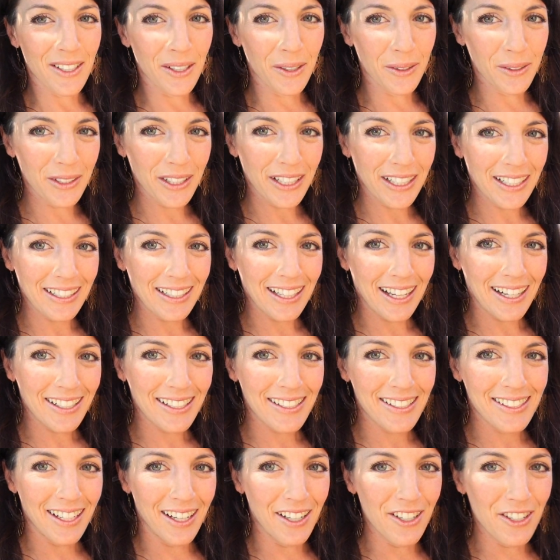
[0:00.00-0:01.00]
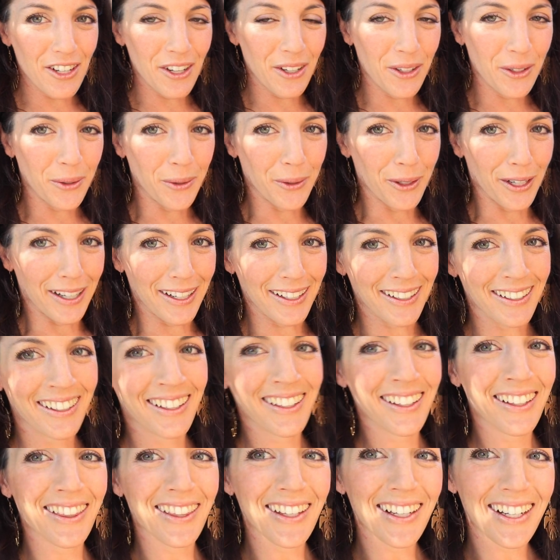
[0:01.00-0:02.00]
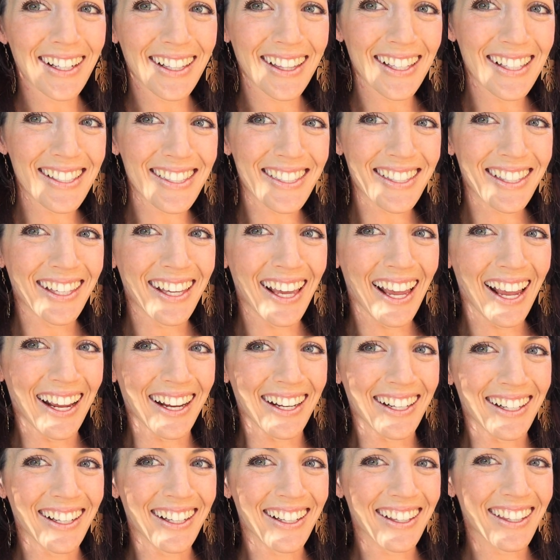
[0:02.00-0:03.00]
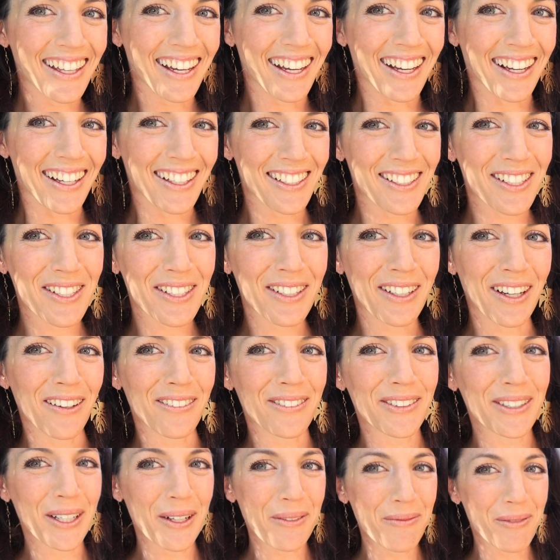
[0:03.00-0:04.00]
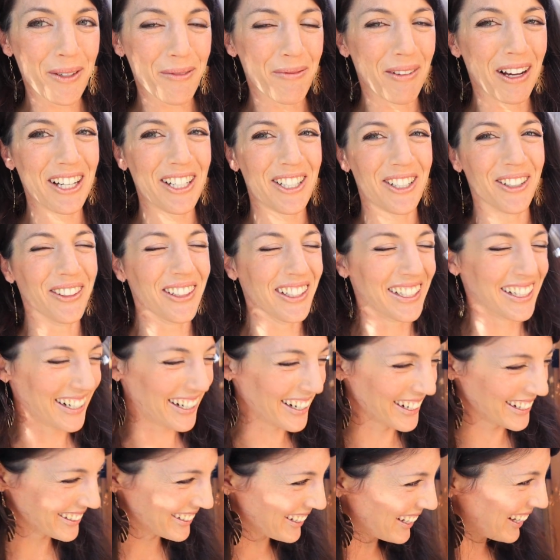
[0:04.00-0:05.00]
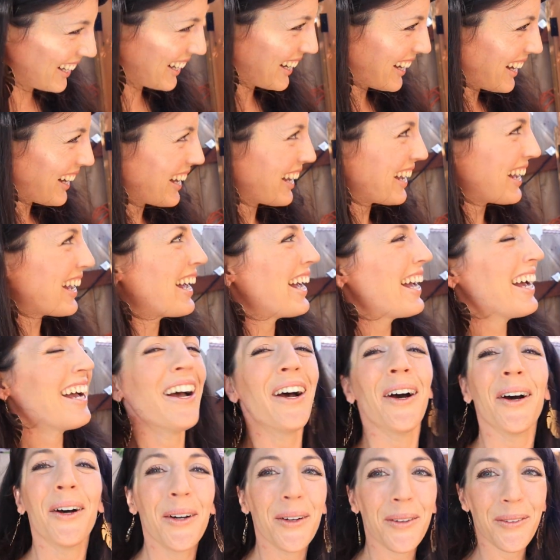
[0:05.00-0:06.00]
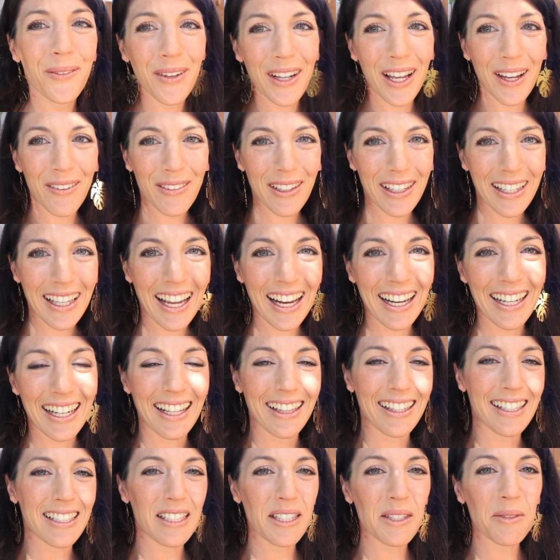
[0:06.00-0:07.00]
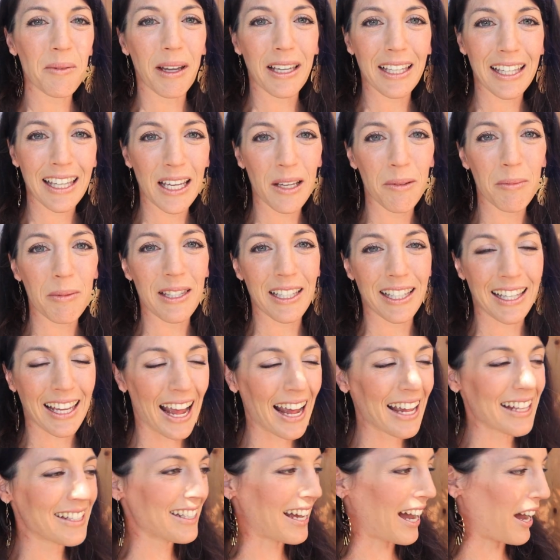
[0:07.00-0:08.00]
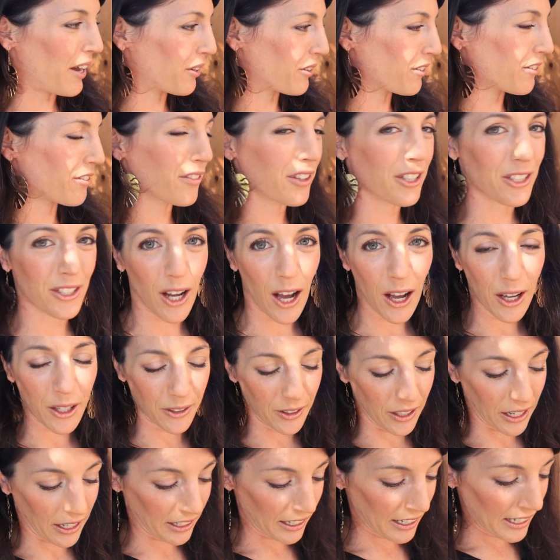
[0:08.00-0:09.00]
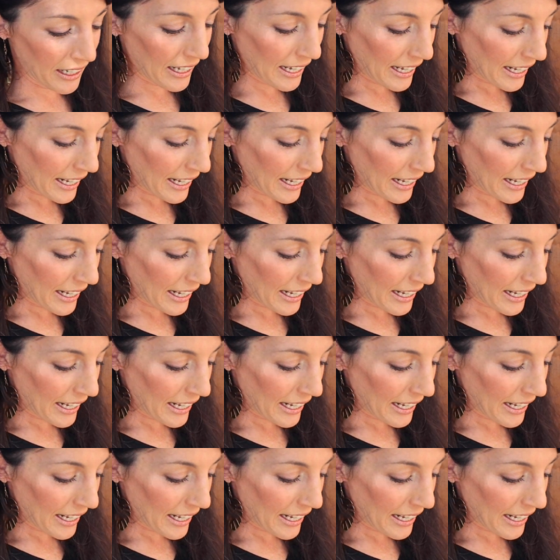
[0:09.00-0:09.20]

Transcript: Don't look at that extension cord. Look at this gate. Look, I'll just cover it up with my shoulder. We have a gate, and this is what keeps the cats out of the dog run.